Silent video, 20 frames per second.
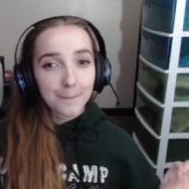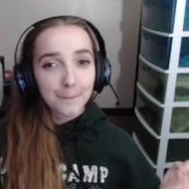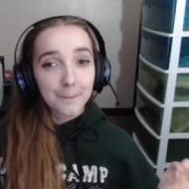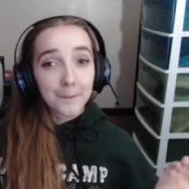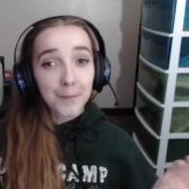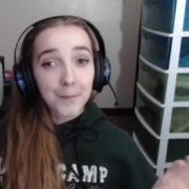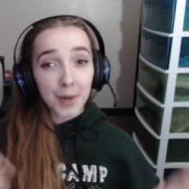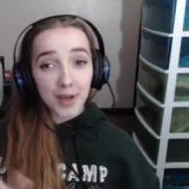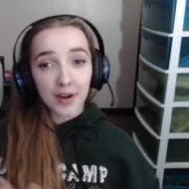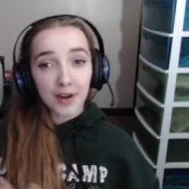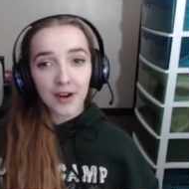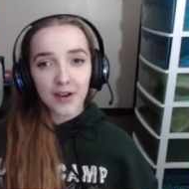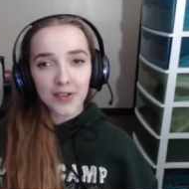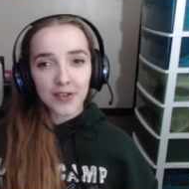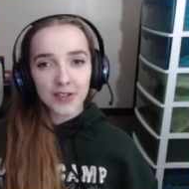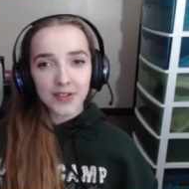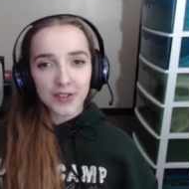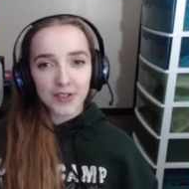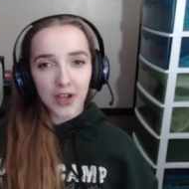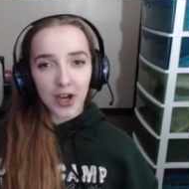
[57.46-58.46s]
But
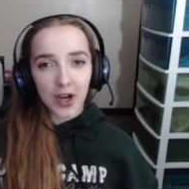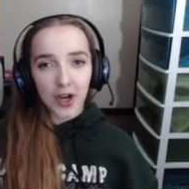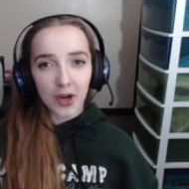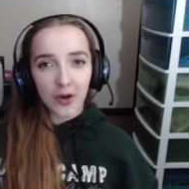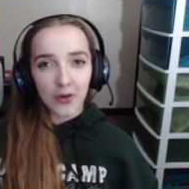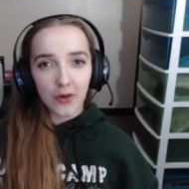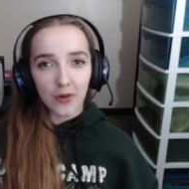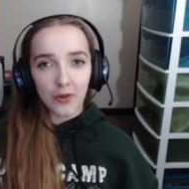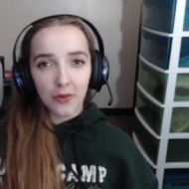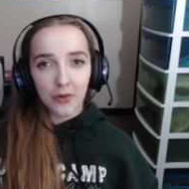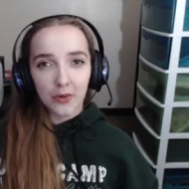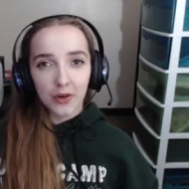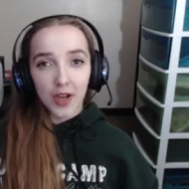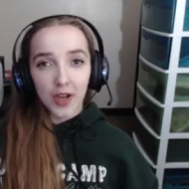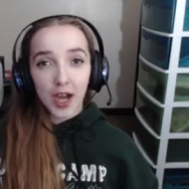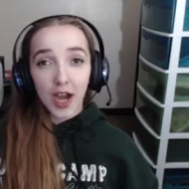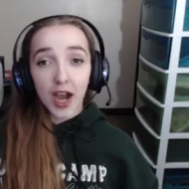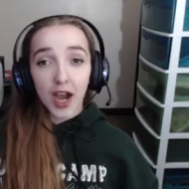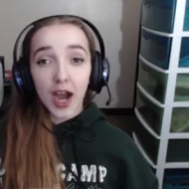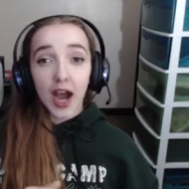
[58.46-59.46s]
also,
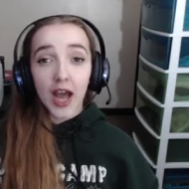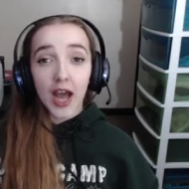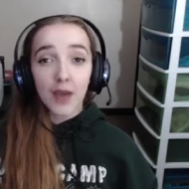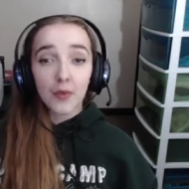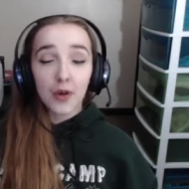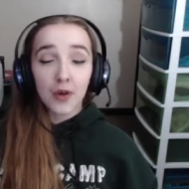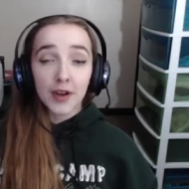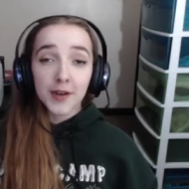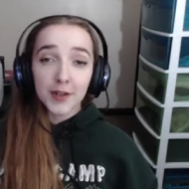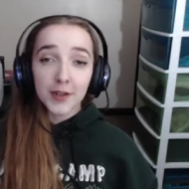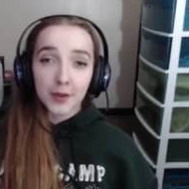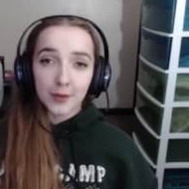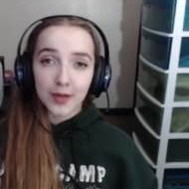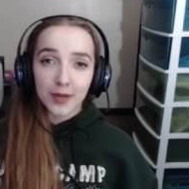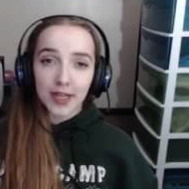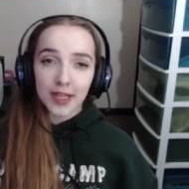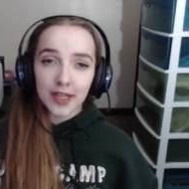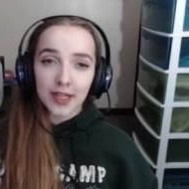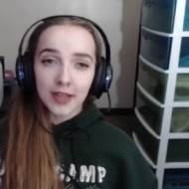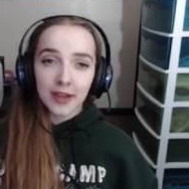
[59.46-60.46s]
I want a
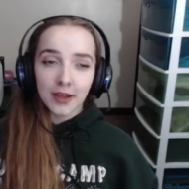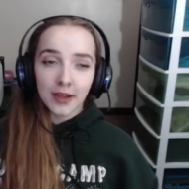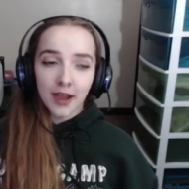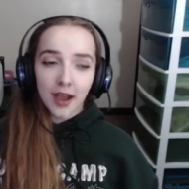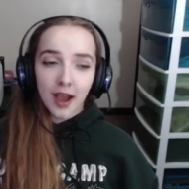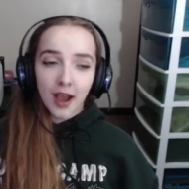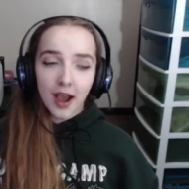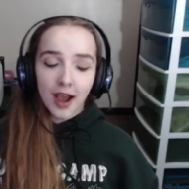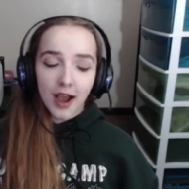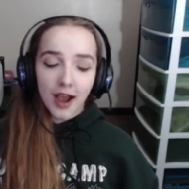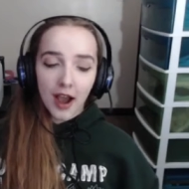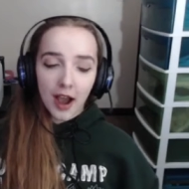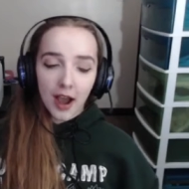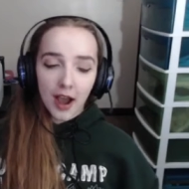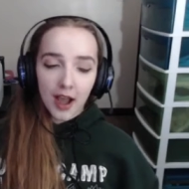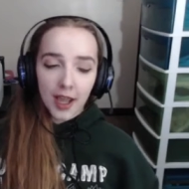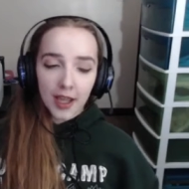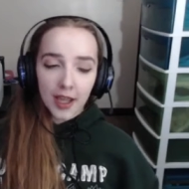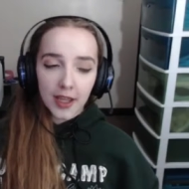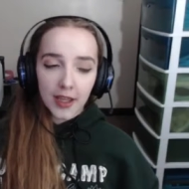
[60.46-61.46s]
grid.
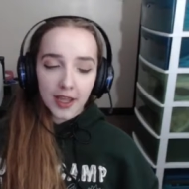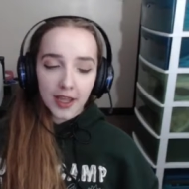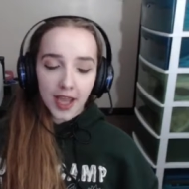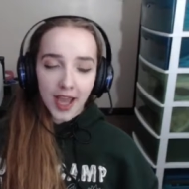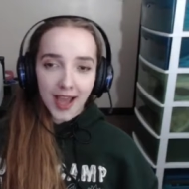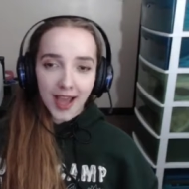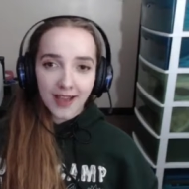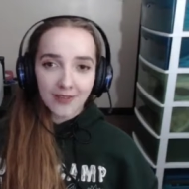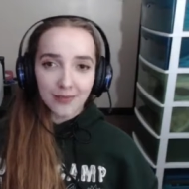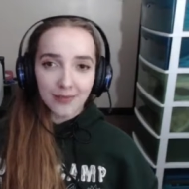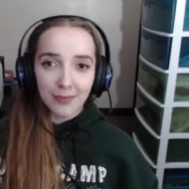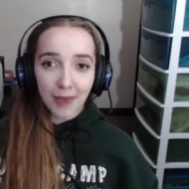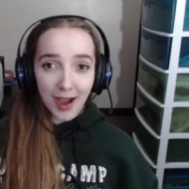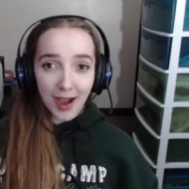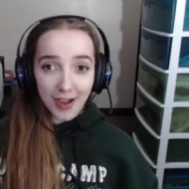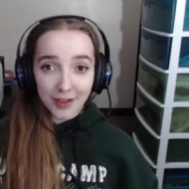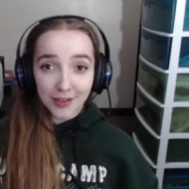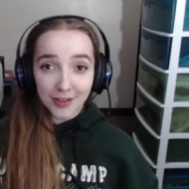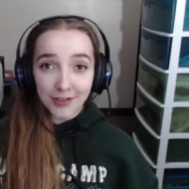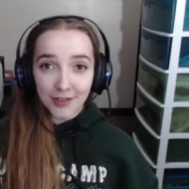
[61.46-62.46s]
I have
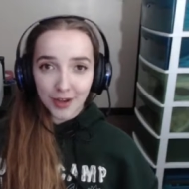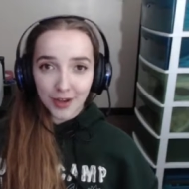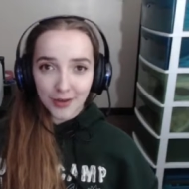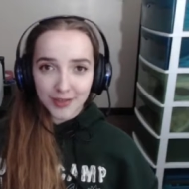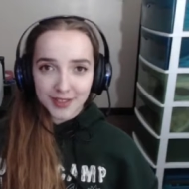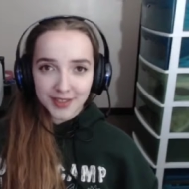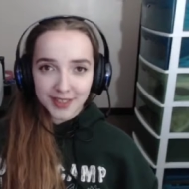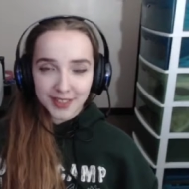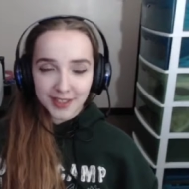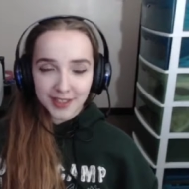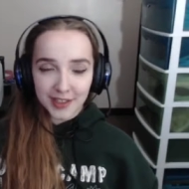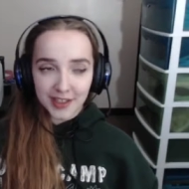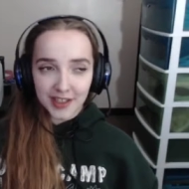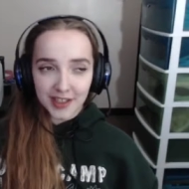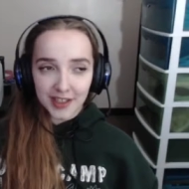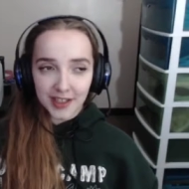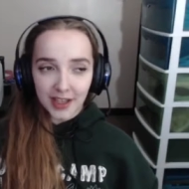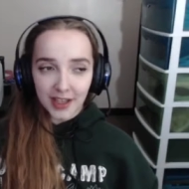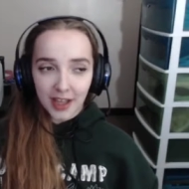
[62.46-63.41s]
mild OCD,